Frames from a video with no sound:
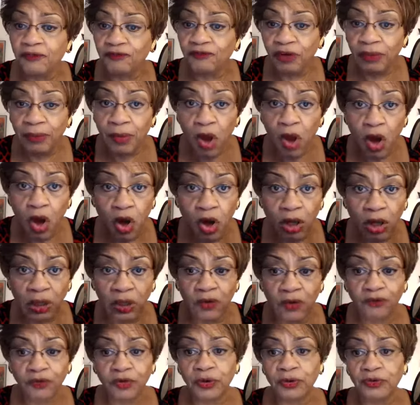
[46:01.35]
from all
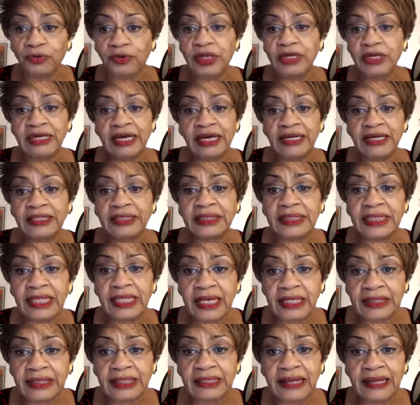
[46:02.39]
over the united
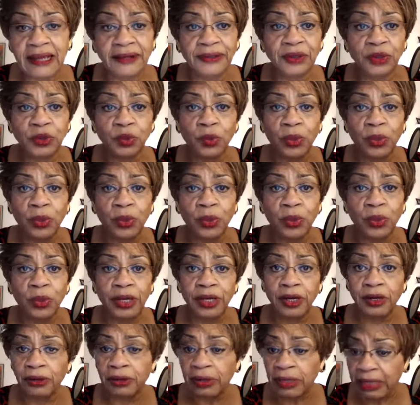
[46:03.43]
states and elsewhere